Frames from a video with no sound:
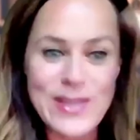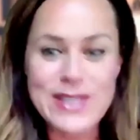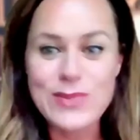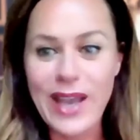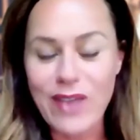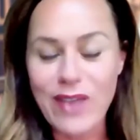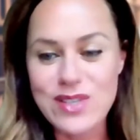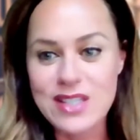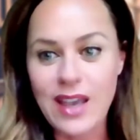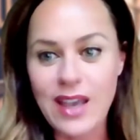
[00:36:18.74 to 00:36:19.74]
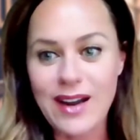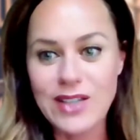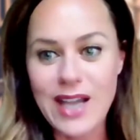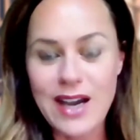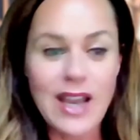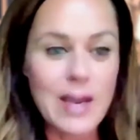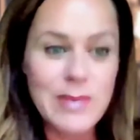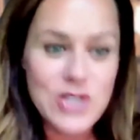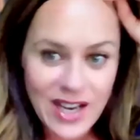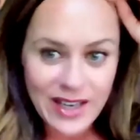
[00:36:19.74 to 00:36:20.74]
That's why I have to say it out loud. Yeah, I'm a
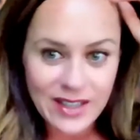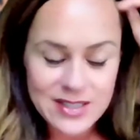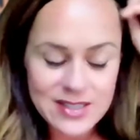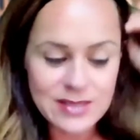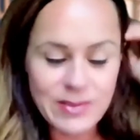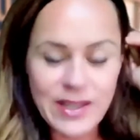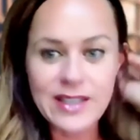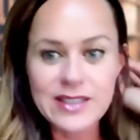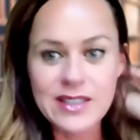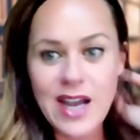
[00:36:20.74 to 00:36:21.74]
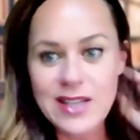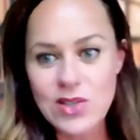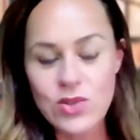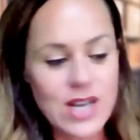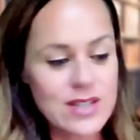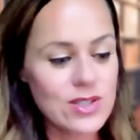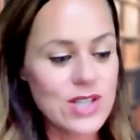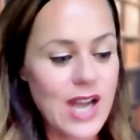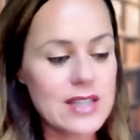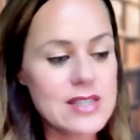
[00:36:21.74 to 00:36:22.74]
giant. I'm like a not so gentle
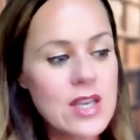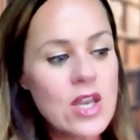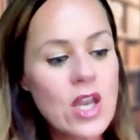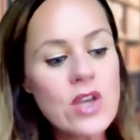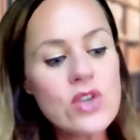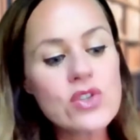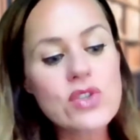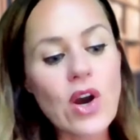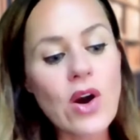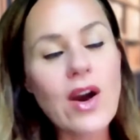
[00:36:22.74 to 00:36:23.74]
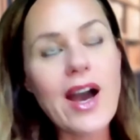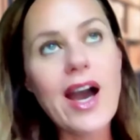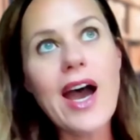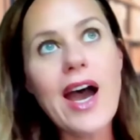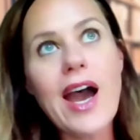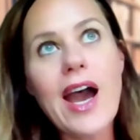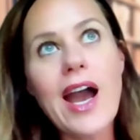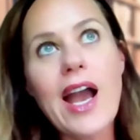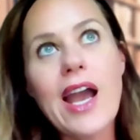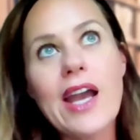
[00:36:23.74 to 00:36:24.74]
giant. So
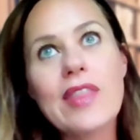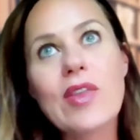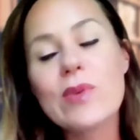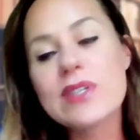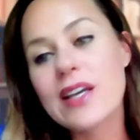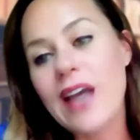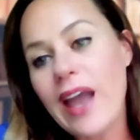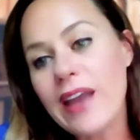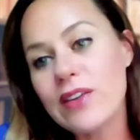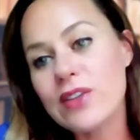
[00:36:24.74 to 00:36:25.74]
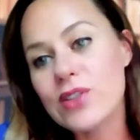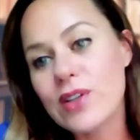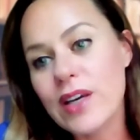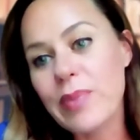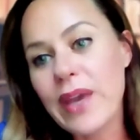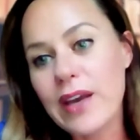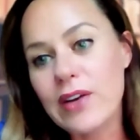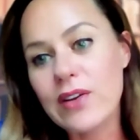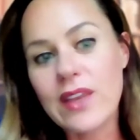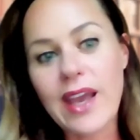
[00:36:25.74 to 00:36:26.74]
there was a guy on the jury
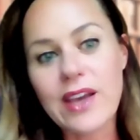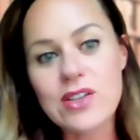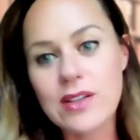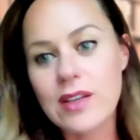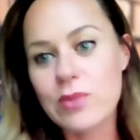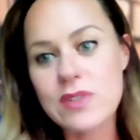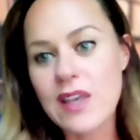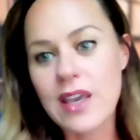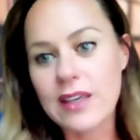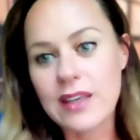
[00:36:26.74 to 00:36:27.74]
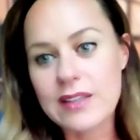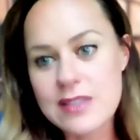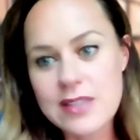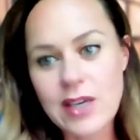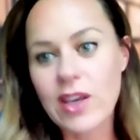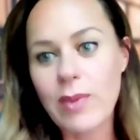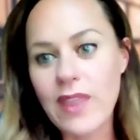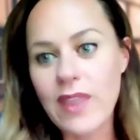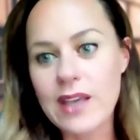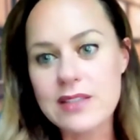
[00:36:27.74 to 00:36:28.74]
panel that actually was like staring at my
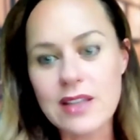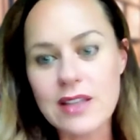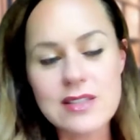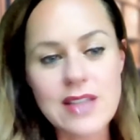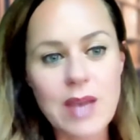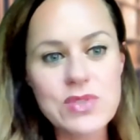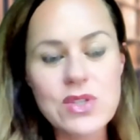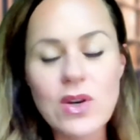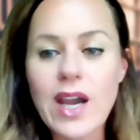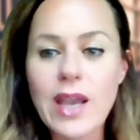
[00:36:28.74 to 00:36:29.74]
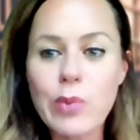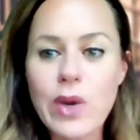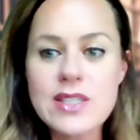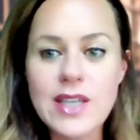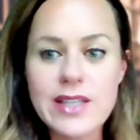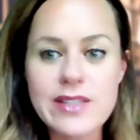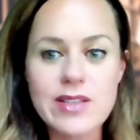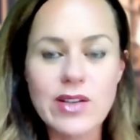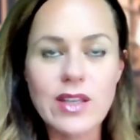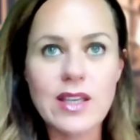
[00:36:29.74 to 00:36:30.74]
legs nonstop. So I wasn't
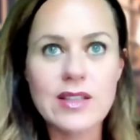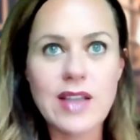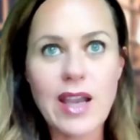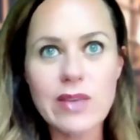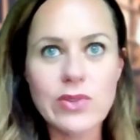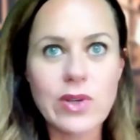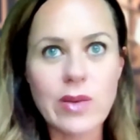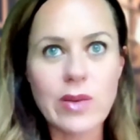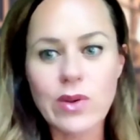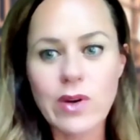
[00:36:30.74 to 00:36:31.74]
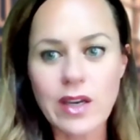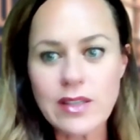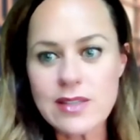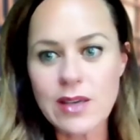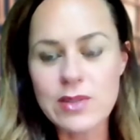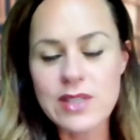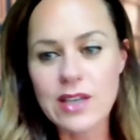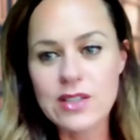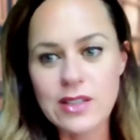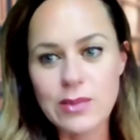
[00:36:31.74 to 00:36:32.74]
necessarily flirting with Chris. I was
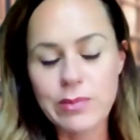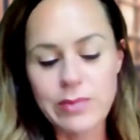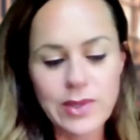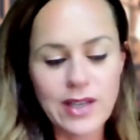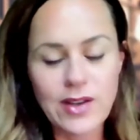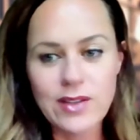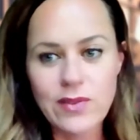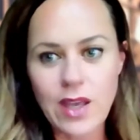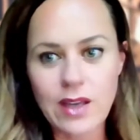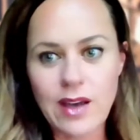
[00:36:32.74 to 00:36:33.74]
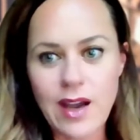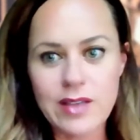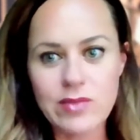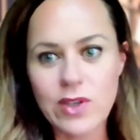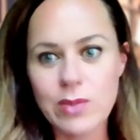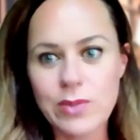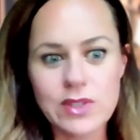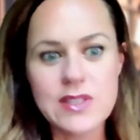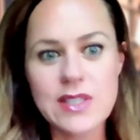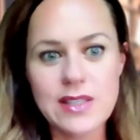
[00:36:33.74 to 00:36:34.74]
actually putting all of that
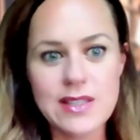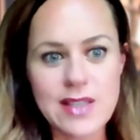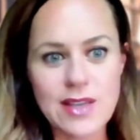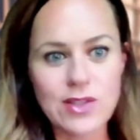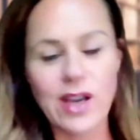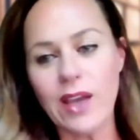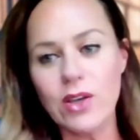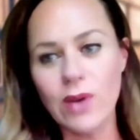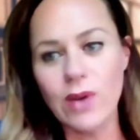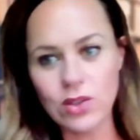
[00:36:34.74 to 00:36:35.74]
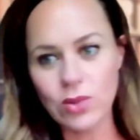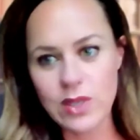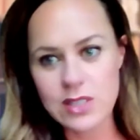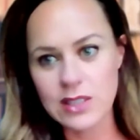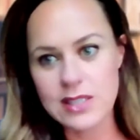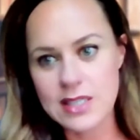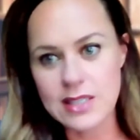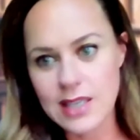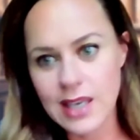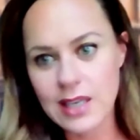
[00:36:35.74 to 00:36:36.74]
non-verbal to this other guy who I knew wasn't listening
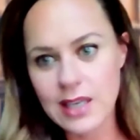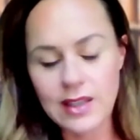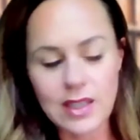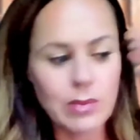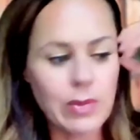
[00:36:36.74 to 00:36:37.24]
to anything.